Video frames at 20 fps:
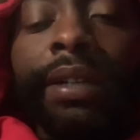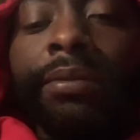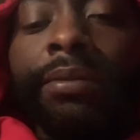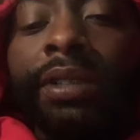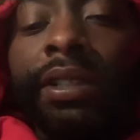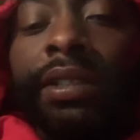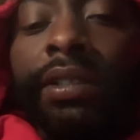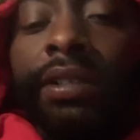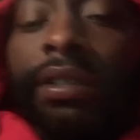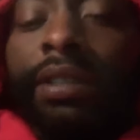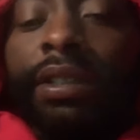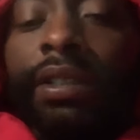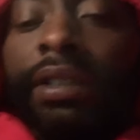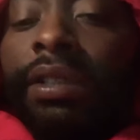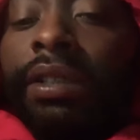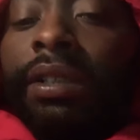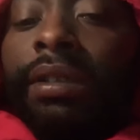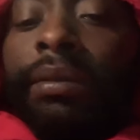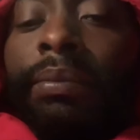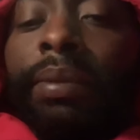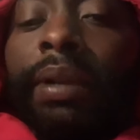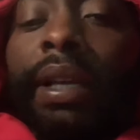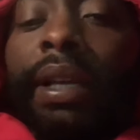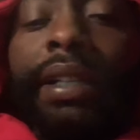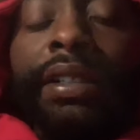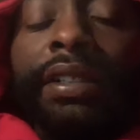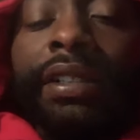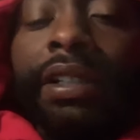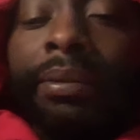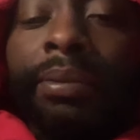I'm just plain
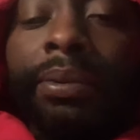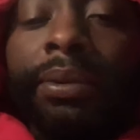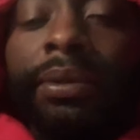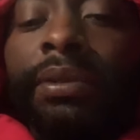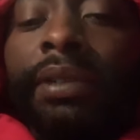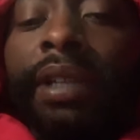and simple.